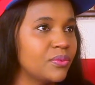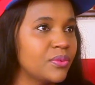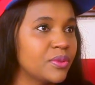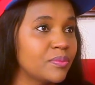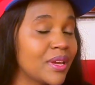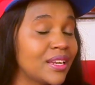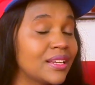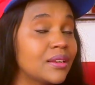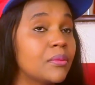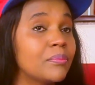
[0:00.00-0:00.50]

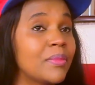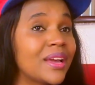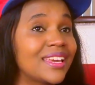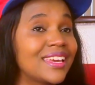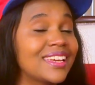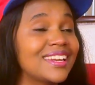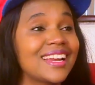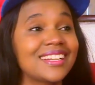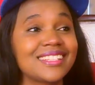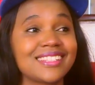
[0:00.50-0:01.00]
men. My
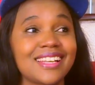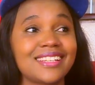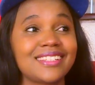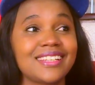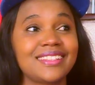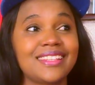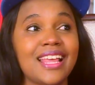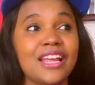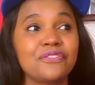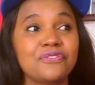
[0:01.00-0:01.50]
kid had
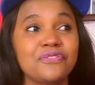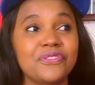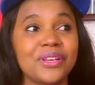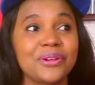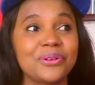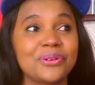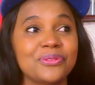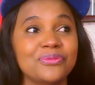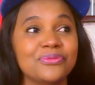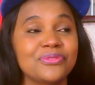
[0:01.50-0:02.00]
started that
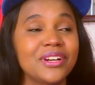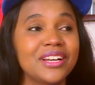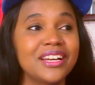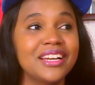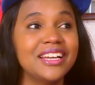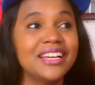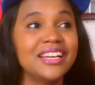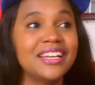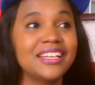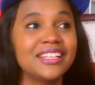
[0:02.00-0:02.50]
fear of,
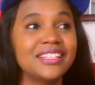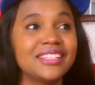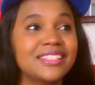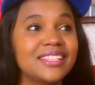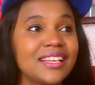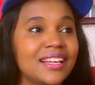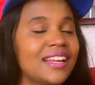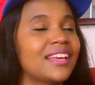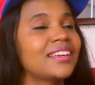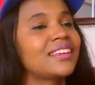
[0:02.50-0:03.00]

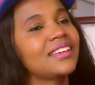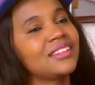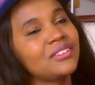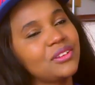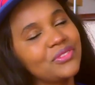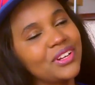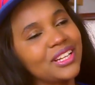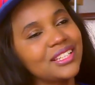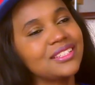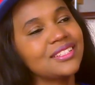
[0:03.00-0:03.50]
like, and
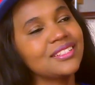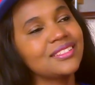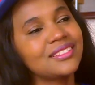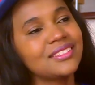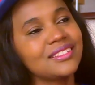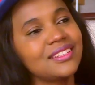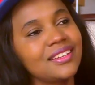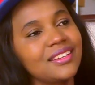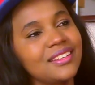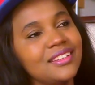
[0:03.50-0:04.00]
even until
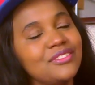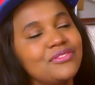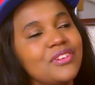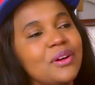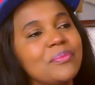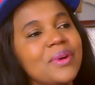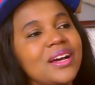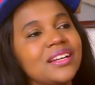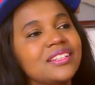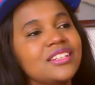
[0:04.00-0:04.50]
today, if a
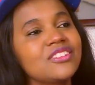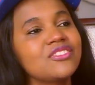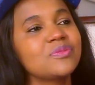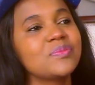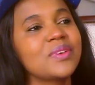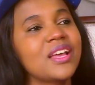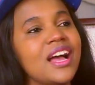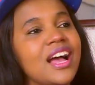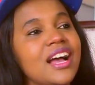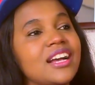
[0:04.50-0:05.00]
man gives
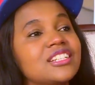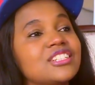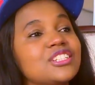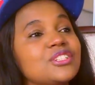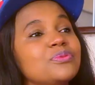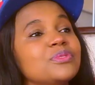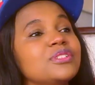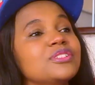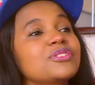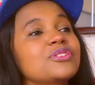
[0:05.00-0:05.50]
me a hug, she
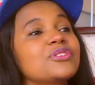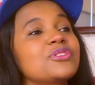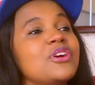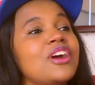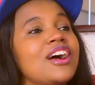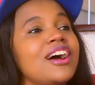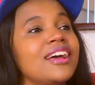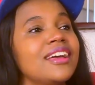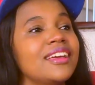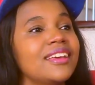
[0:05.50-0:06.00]
will
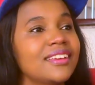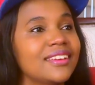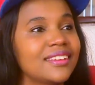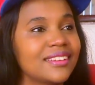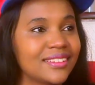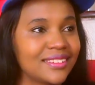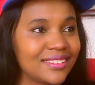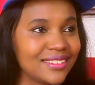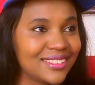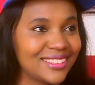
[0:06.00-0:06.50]
cry.
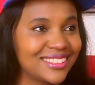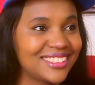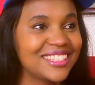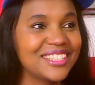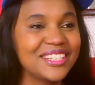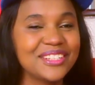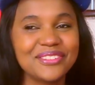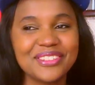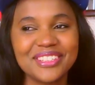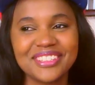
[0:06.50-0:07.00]

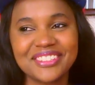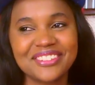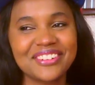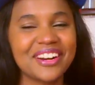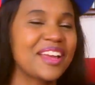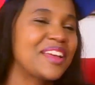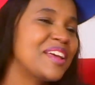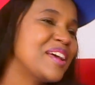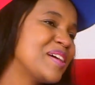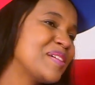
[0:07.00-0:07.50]
She will
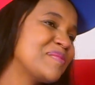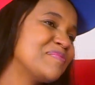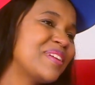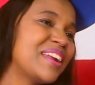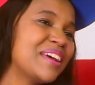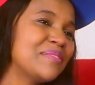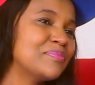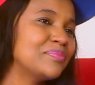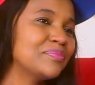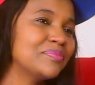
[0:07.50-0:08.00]
cry. But
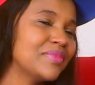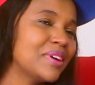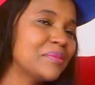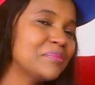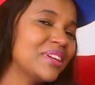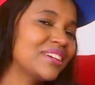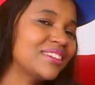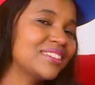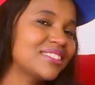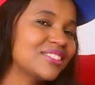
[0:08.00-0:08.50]

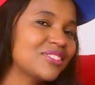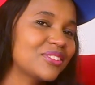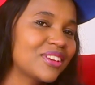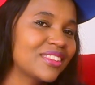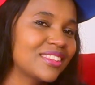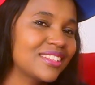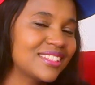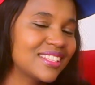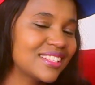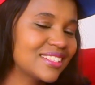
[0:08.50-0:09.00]
I'm like, it's okay,
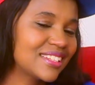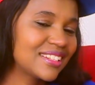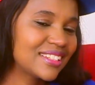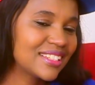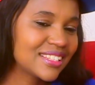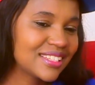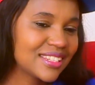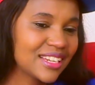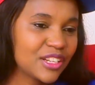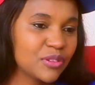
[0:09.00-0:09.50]
it's
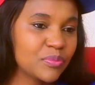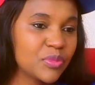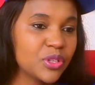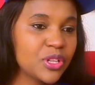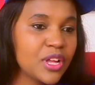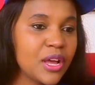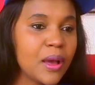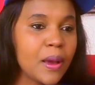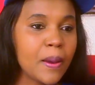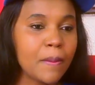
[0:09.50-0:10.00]
understandable.
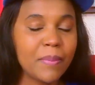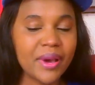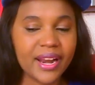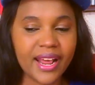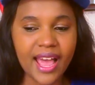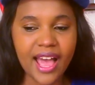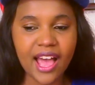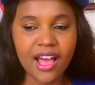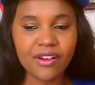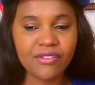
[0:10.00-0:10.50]
But
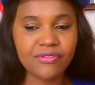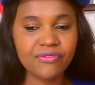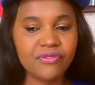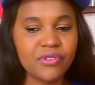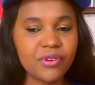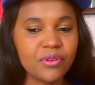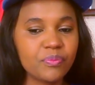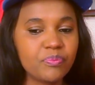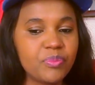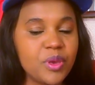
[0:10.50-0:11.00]
I
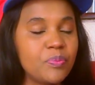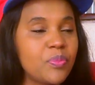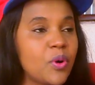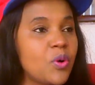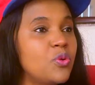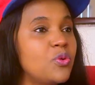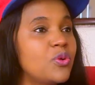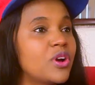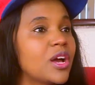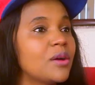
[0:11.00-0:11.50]
have people
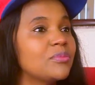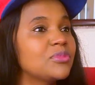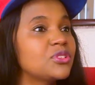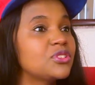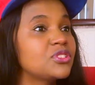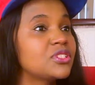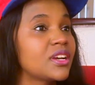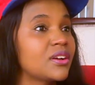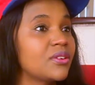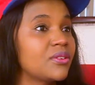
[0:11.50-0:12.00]
who come
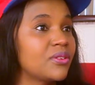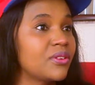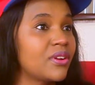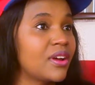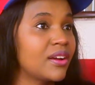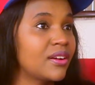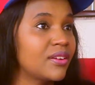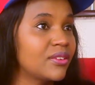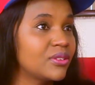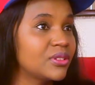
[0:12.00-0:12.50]
to check on
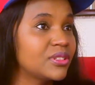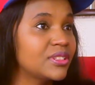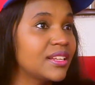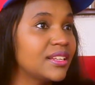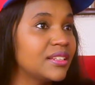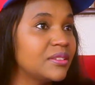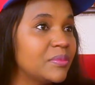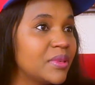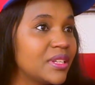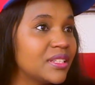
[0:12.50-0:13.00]
her on a
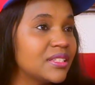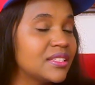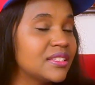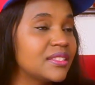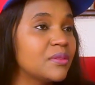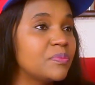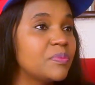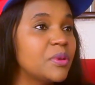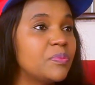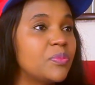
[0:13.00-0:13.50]
daily basis,
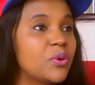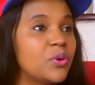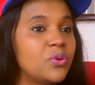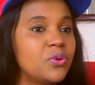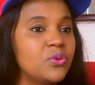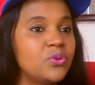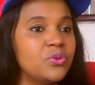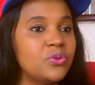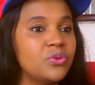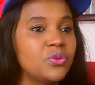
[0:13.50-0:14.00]
the people
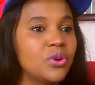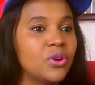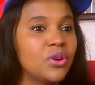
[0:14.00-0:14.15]
who